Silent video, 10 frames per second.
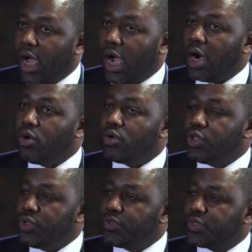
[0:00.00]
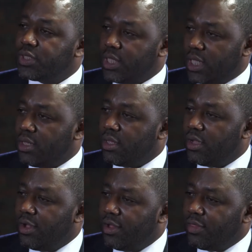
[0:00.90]
how do you see
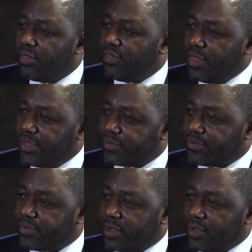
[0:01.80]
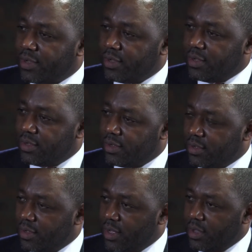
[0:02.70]
these
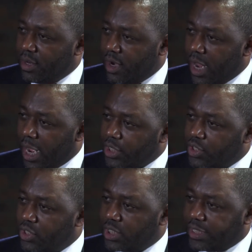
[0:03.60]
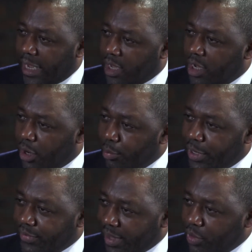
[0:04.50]
large tech
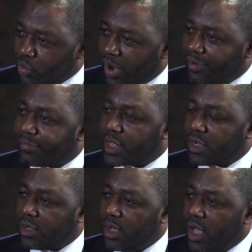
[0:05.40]
companies coming to Africa?